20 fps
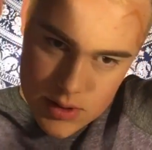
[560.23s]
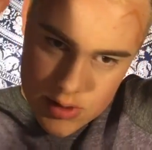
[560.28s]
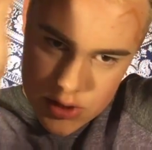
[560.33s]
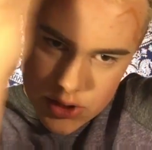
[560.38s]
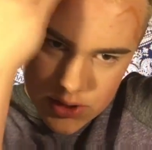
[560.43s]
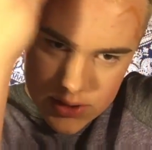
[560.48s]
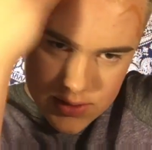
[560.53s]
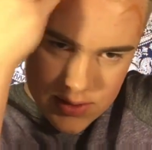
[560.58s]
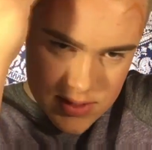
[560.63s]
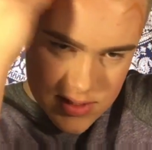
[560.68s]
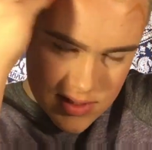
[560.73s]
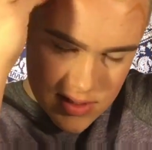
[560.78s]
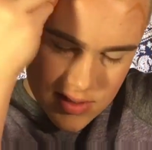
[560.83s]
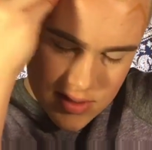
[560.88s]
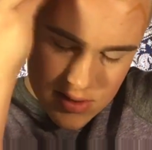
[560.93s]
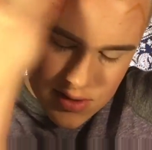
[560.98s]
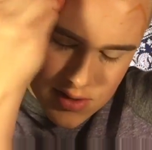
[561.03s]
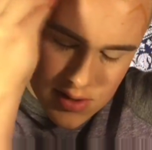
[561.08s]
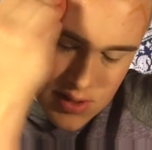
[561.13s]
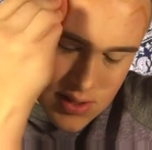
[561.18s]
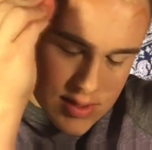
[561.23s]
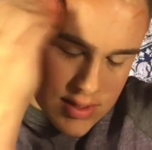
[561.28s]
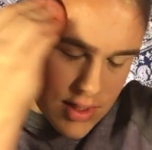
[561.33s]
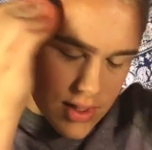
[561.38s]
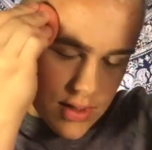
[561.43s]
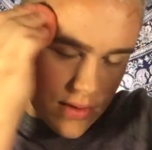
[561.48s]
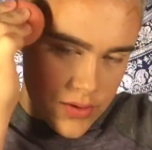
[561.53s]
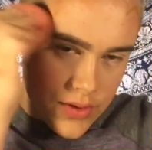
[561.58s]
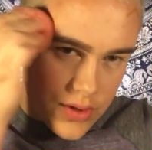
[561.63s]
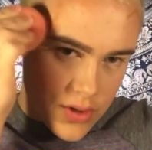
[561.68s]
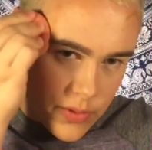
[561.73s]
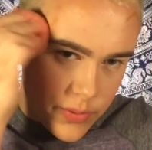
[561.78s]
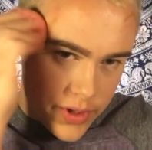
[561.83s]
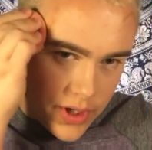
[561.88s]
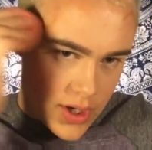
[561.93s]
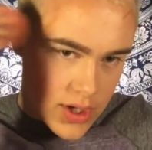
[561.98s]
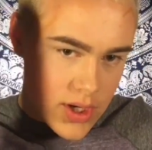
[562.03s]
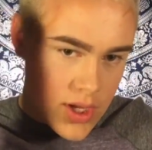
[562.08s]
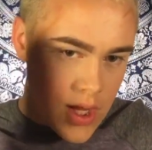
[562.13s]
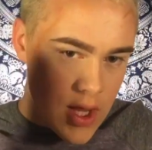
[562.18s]
it's going to look
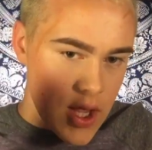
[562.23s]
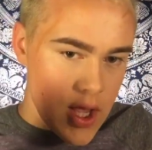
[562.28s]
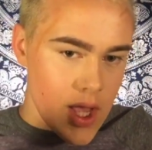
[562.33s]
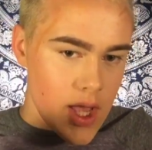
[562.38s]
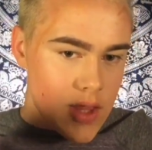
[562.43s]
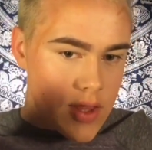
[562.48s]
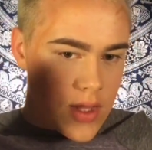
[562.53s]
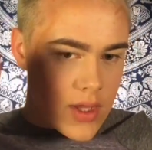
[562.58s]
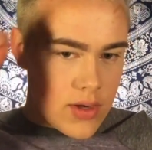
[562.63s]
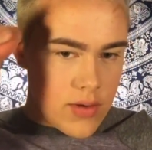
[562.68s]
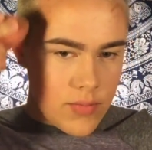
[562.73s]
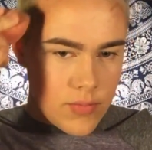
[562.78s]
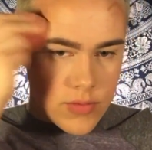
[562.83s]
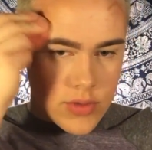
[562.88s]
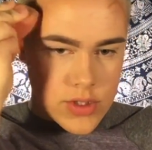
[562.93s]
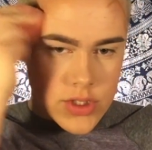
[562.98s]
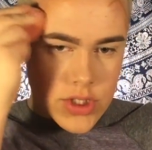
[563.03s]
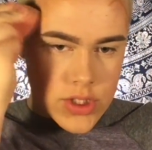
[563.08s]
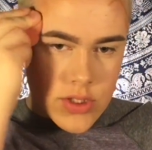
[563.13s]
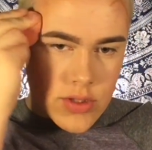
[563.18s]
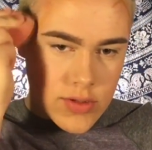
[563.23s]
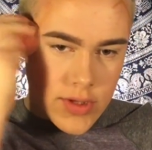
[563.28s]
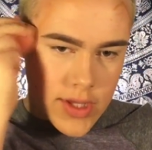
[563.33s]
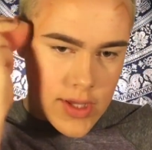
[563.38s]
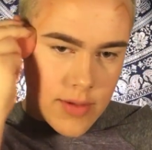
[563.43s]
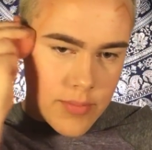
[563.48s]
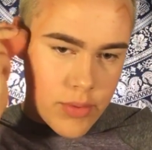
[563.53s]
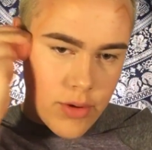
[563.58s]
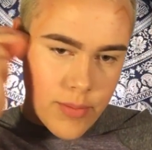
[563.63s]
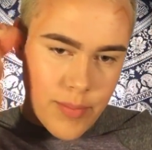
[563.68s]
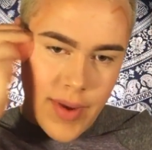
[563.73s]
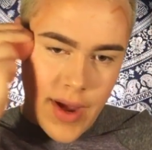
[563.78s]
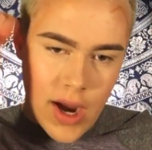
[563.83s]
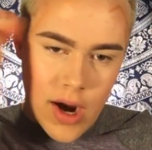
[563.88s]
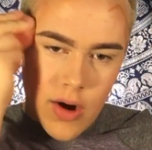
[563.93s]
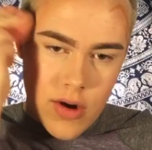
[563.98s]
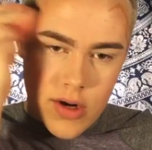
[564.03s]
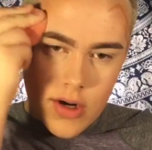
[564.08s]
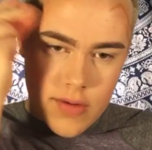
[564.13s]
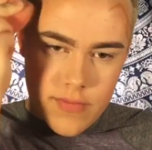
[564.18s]
weird. And then once you like put
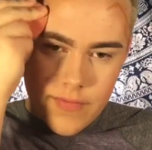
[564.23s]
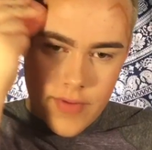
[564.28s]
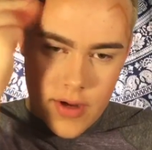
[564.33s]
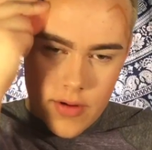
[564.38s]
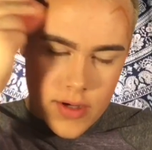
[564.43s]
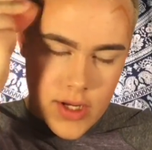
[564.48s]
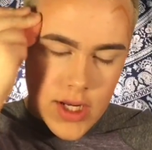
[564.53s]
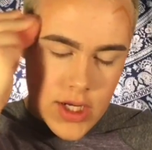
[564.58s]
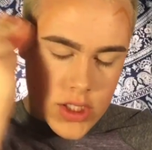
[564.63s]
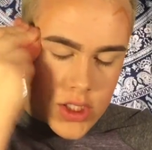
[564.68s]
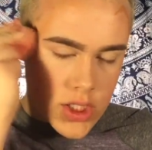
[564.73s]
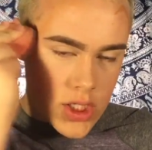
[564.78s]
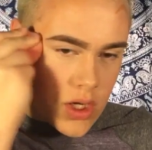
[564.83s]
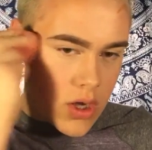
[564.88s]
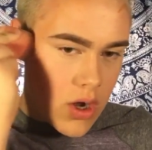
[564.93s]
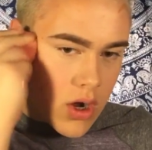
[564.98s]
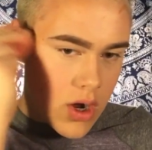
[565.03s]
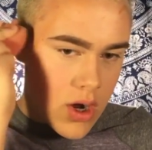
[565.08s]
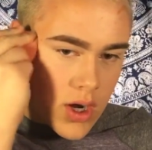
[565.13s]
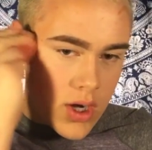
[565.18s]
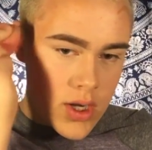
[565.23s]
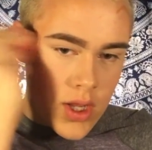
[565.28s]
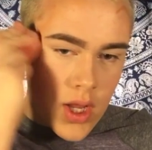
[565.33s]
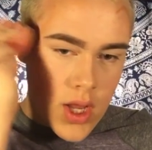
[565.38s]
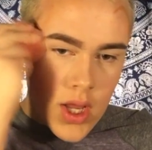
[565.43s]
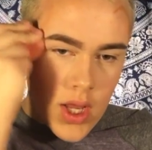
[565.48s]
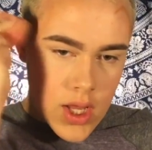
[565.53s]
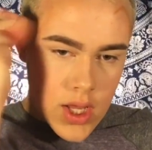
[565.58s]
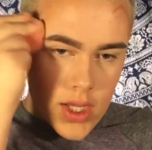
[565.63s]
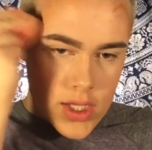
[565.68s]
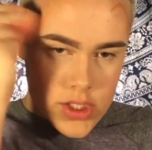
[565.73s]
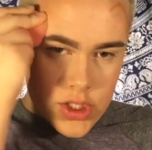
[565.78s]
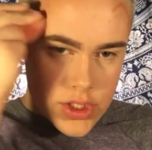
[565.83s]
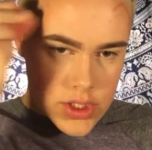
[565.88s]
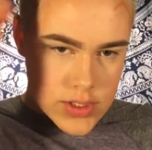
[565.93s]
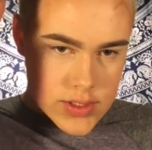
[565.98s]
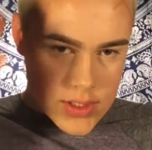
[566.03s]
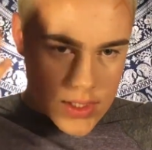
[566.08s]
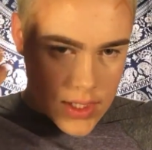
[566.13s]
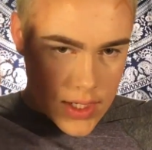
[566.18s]
powder and foundation on, it's
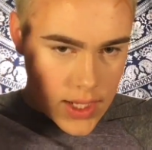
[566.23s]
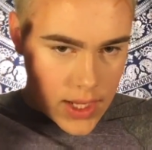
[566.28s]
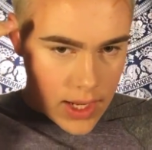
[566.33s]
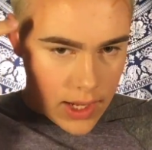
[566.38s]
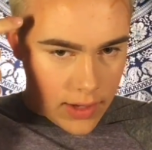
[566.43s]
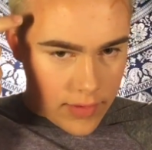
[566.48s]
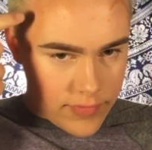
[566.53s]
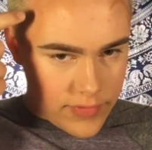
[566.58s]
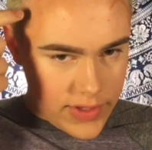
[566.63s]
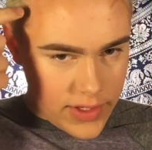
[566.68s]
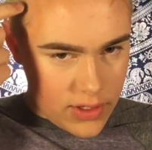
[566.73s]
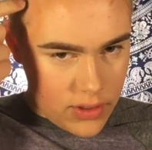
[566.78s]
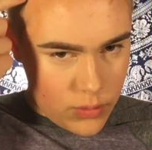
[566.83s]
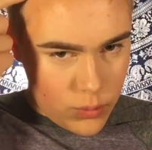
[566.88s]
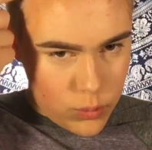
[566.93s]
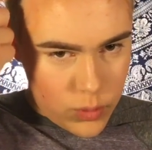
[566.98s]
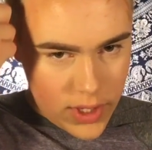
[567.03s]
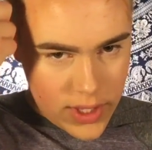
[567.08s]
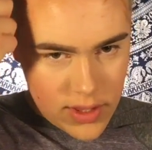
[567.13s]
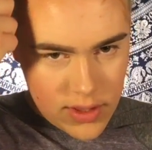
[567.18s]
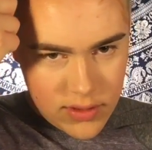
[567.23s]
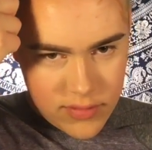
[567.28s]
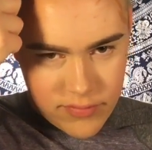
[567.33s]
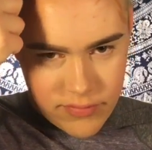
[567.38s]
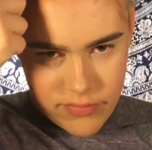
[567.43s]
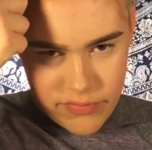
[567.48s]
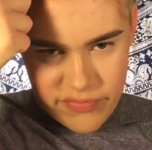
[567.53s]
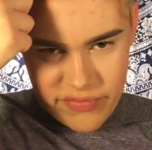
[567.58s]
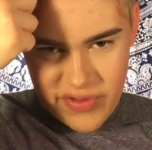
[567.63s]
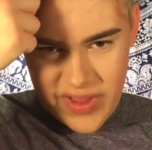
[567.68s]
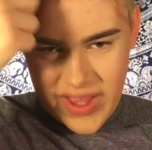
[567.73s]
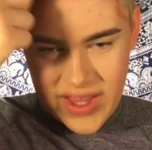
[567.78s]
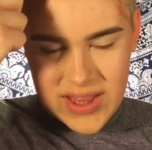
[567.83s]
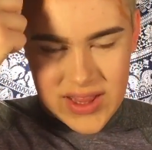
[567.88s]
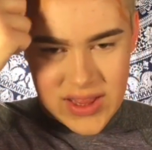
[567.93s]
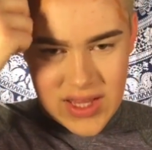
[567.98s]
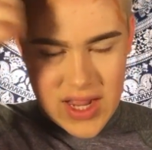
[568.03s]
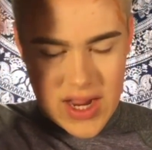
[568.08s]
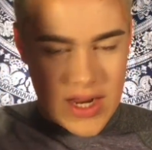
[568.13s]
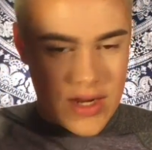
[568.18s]
just going to have like a white like
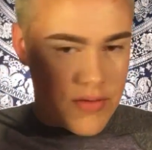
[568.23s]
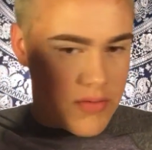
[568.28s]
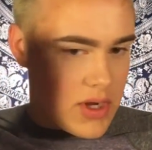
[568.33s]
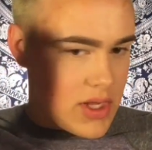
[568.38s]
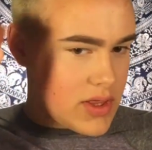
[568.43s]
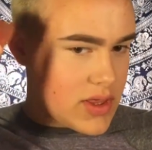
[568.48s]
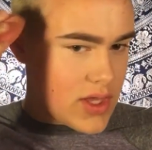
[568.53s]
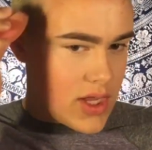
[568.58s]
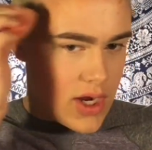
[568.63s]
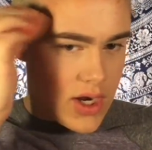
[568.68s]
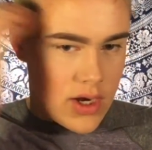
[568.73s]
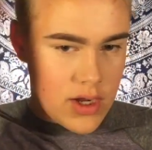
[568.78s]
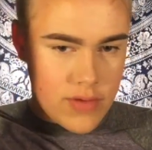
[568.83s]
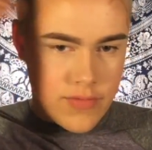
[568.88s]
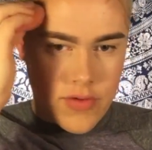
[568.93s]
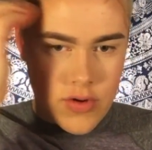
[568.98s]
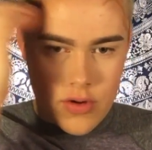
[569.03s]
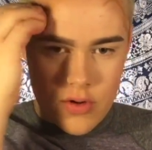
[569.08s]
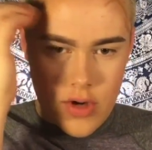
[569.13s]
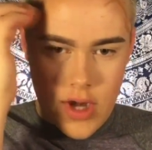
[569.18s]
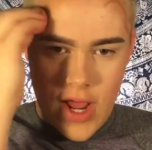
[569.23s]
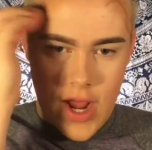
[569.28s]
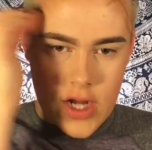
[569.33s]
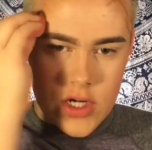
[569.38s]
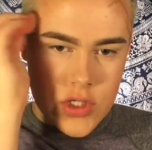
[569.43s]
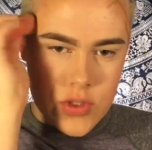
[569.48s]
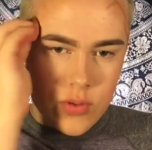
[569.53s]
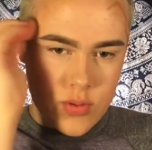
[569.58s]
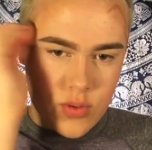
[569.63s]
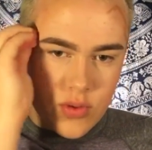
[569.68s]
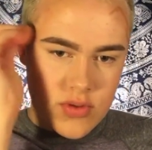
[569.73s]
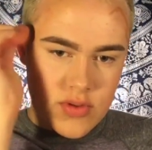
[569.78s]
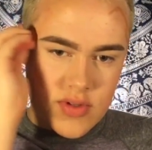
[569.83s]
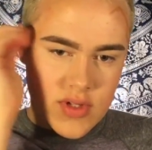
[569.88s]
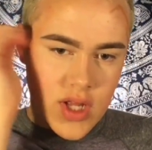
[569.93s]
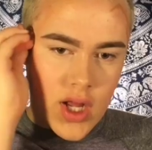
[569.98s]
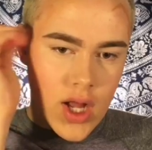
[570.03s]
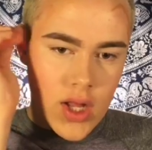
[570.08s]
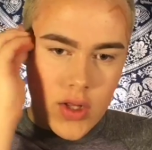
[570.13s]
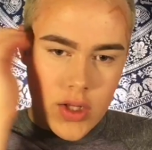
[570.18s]
line right there of your natural
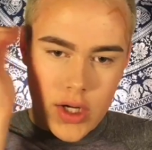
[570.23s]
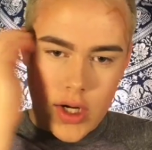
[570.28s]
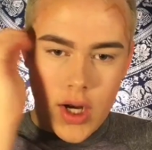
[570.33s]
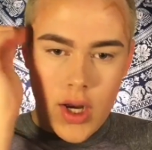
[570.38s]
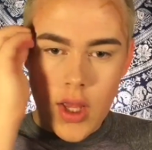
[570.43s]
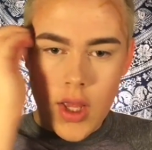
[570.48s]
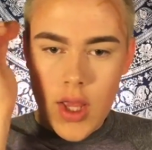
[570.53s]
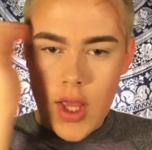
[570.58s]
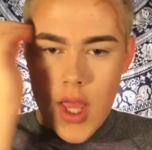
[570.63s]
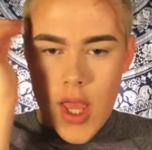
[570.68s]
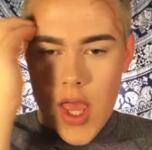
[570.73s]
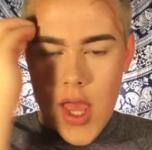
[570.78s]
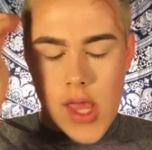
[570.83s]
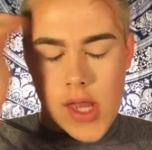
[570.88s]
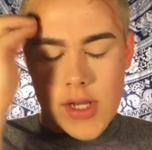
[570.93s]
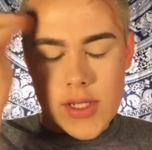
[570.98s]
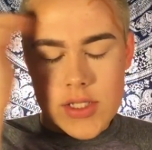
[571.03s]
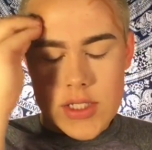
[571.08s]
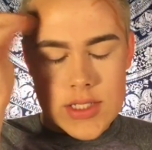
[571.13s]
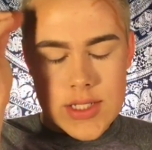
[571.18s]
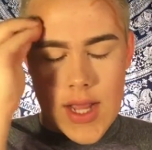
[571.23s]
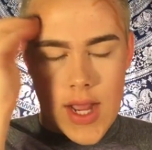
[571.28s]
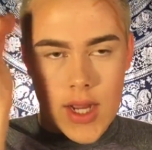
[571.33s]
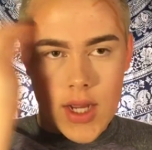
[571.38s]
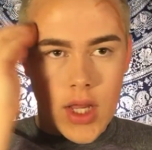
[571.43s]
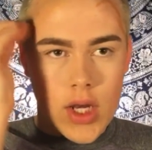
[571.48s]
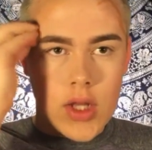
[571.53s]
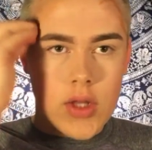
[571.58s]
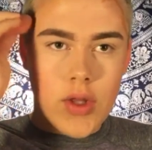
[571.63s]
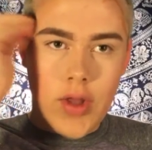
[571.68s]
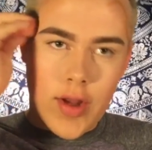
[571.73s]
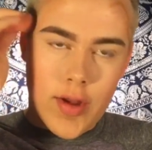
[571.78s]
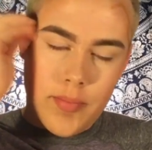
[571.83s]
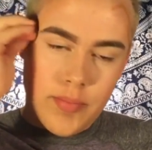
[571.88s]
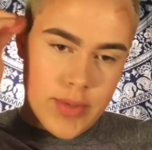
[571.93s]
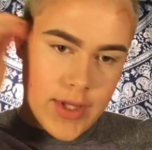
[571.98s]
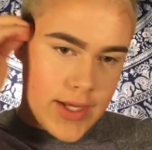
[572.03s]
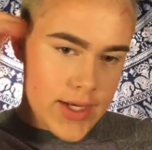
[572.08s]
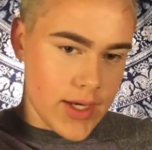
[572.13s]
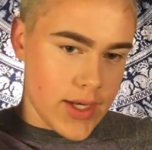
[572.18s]
color, and it's not going to look
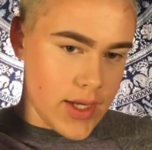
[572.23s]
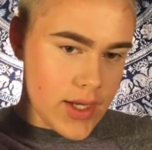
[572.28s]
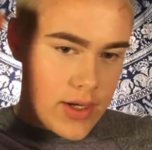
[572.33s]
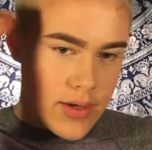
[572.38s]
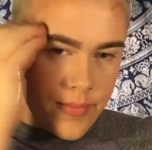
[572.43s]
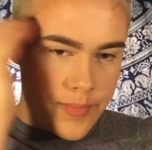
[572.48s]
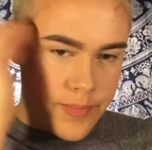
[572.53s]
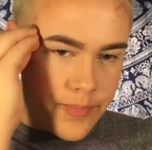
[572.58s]
blended.